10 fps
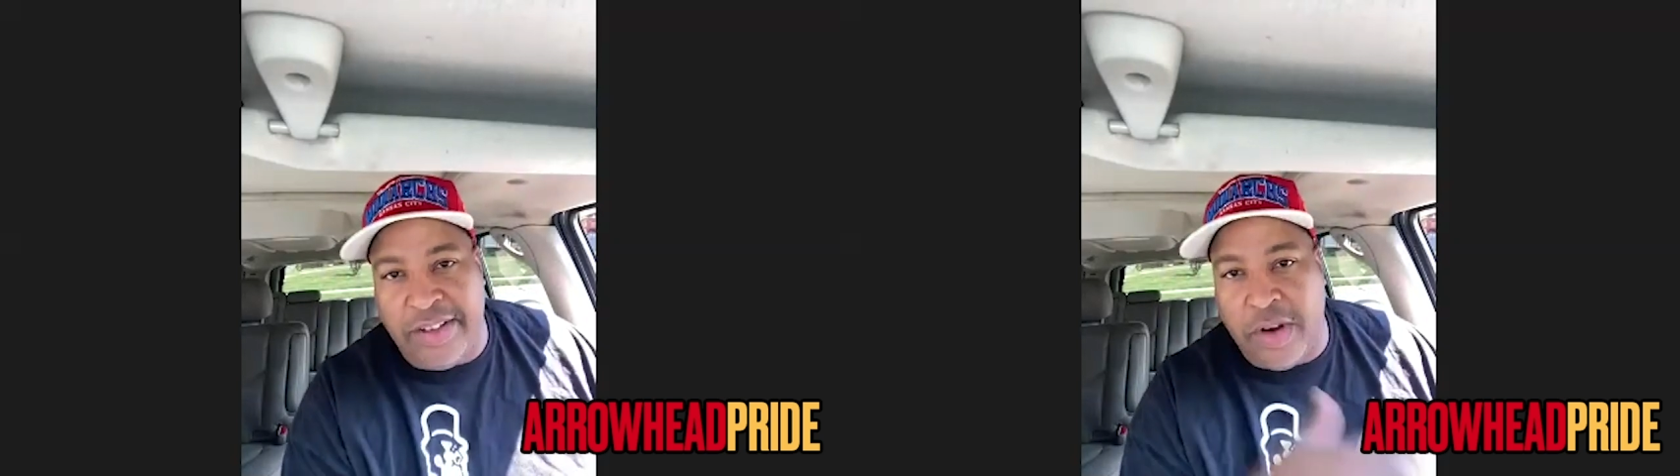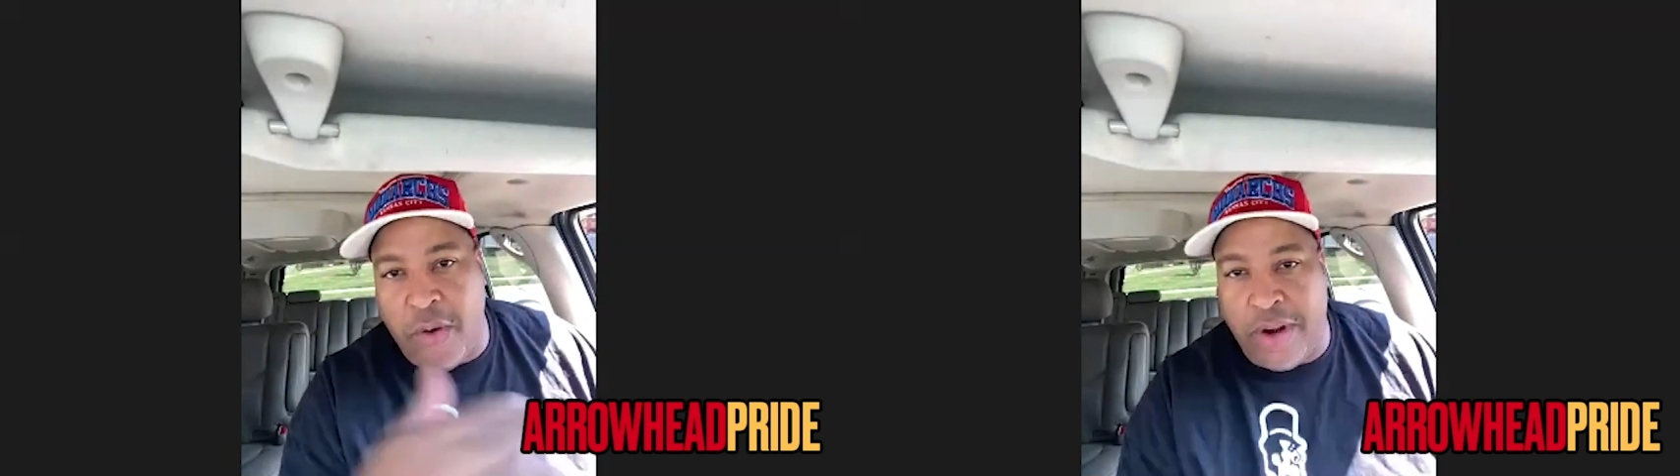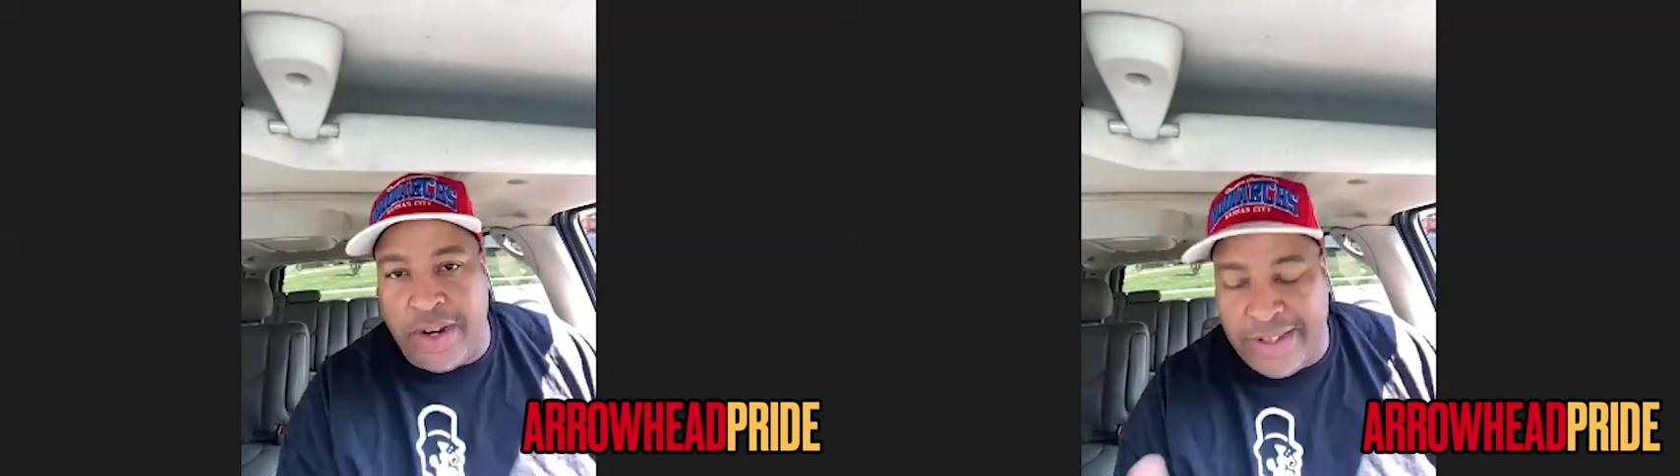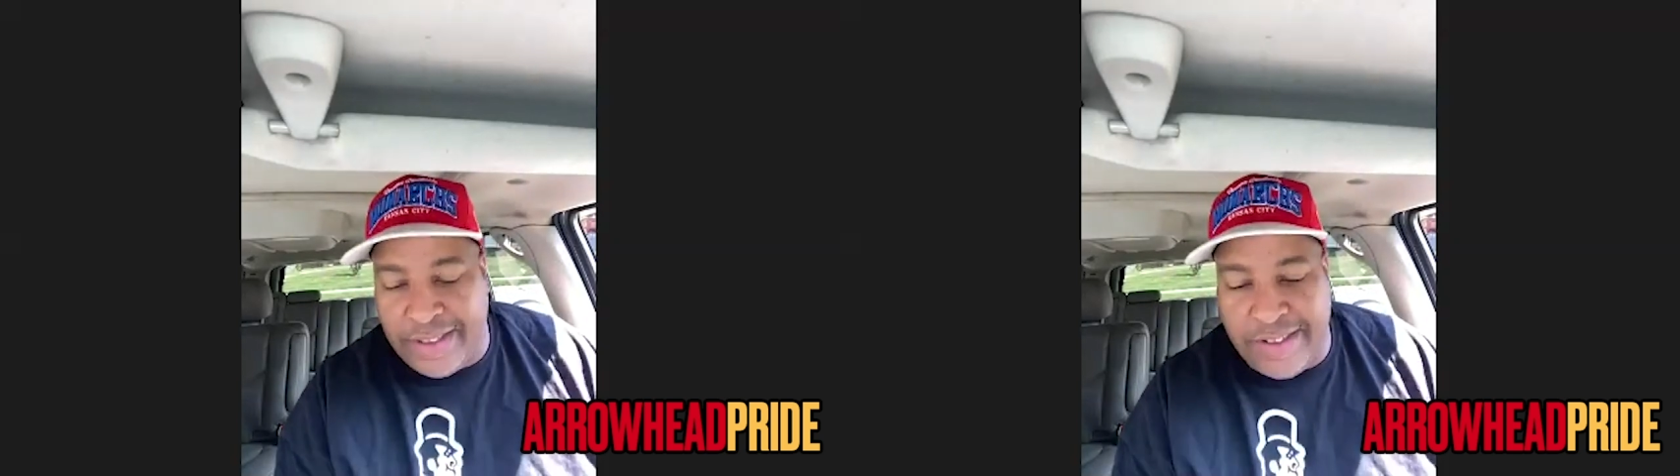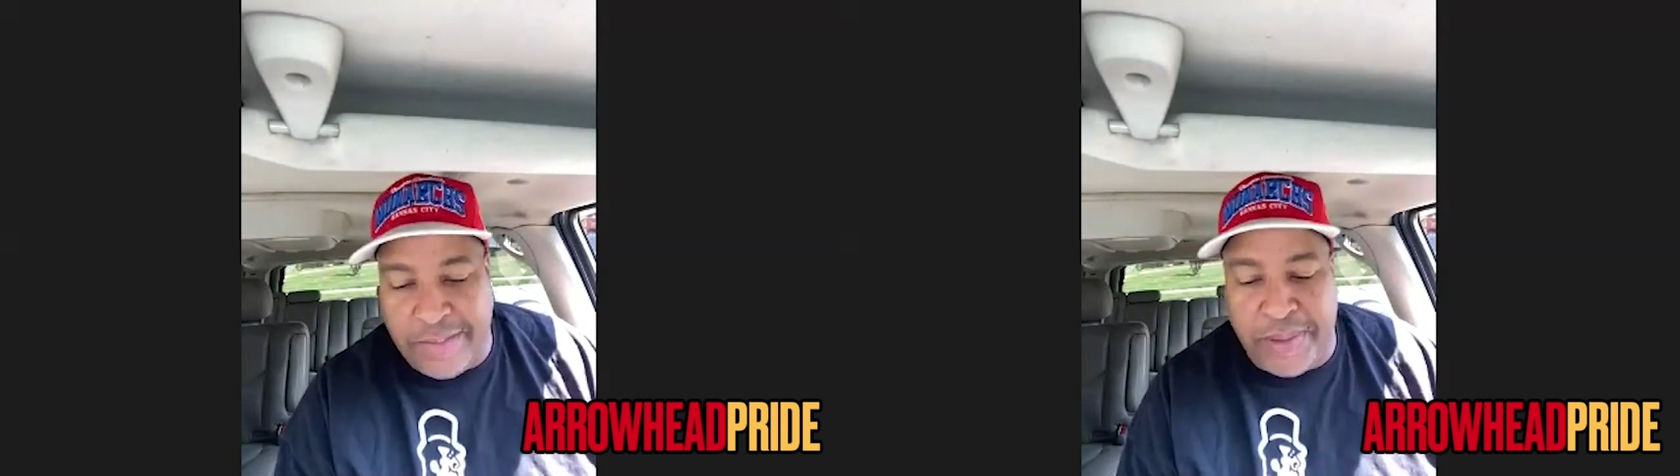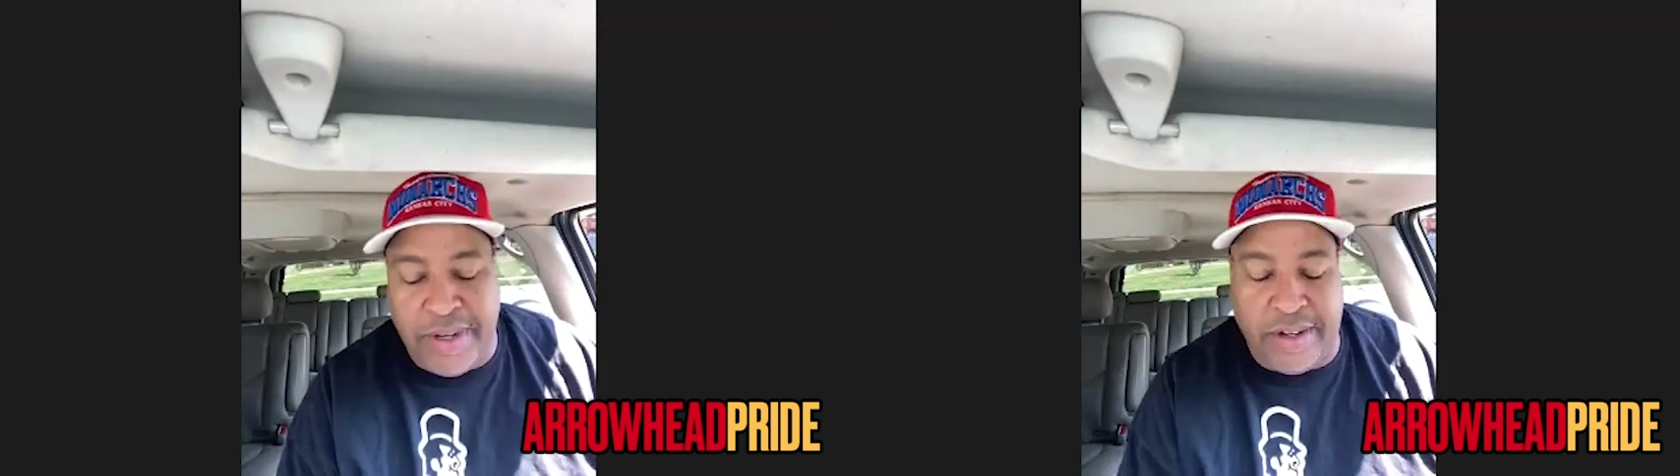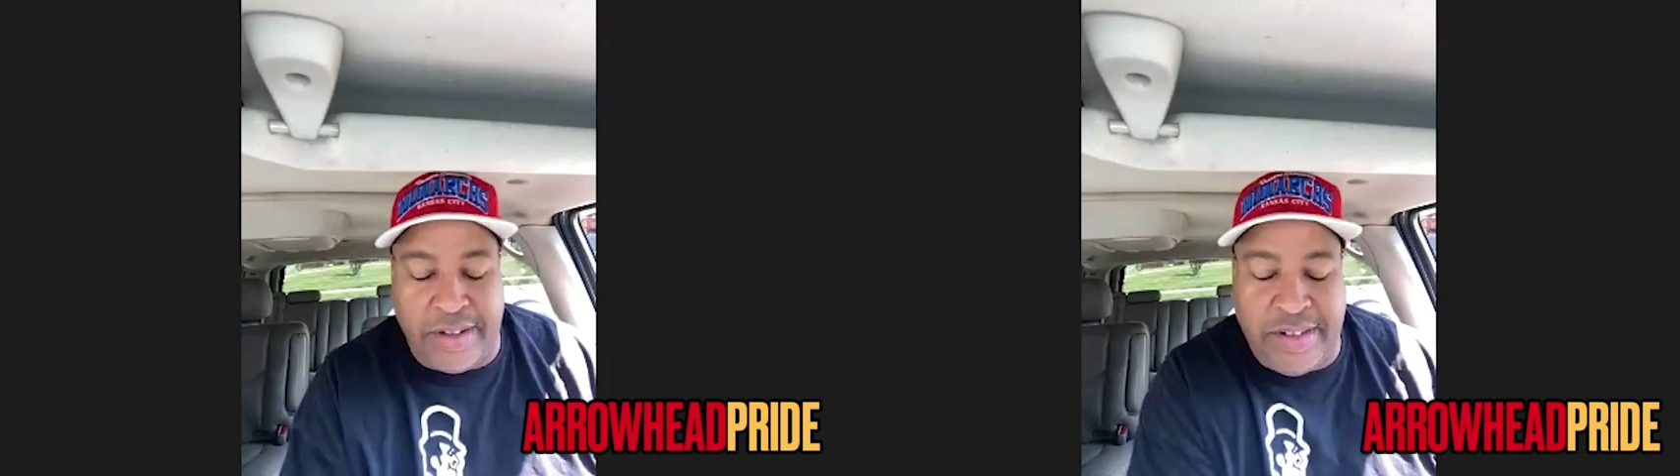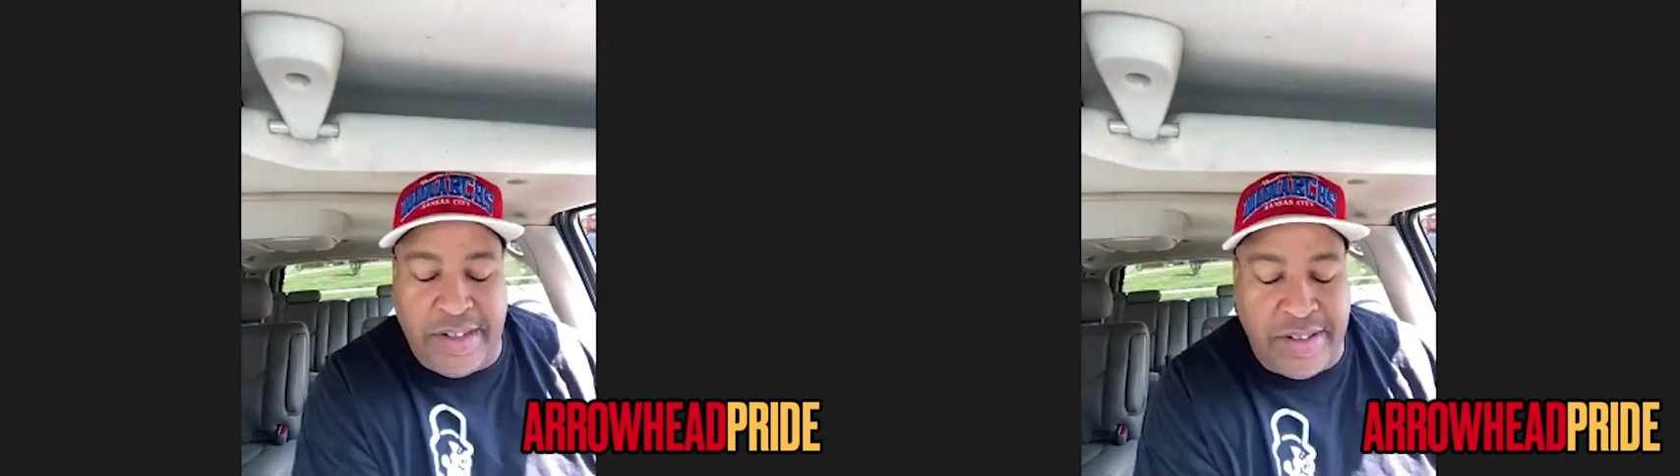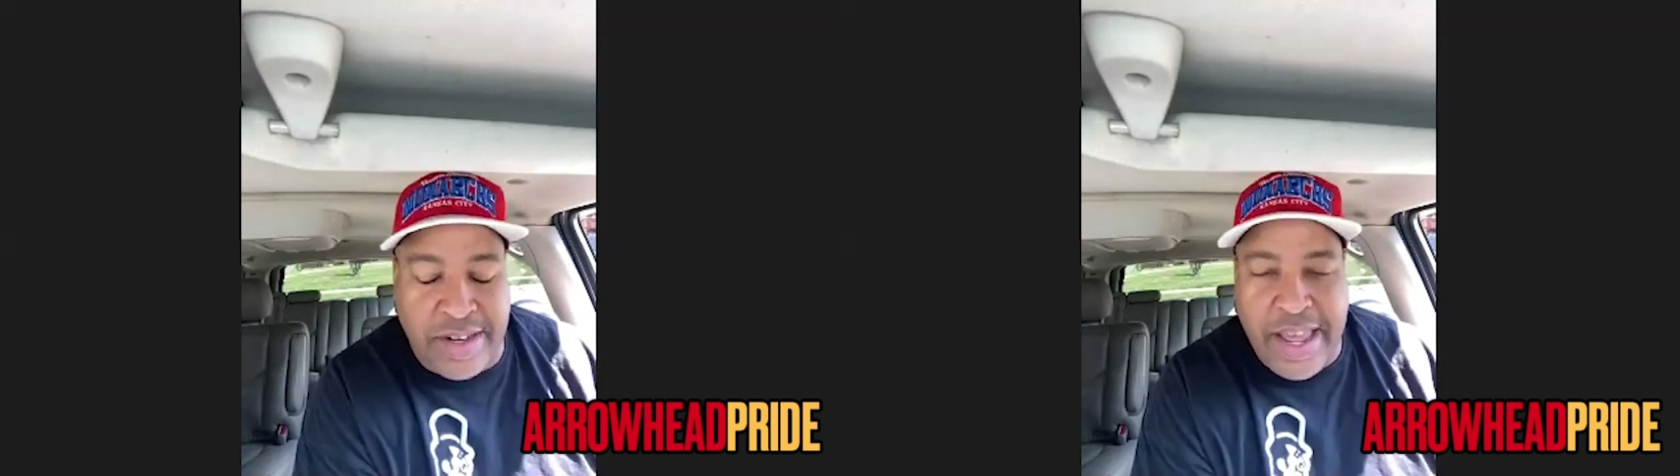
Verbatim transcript: going into this particular season,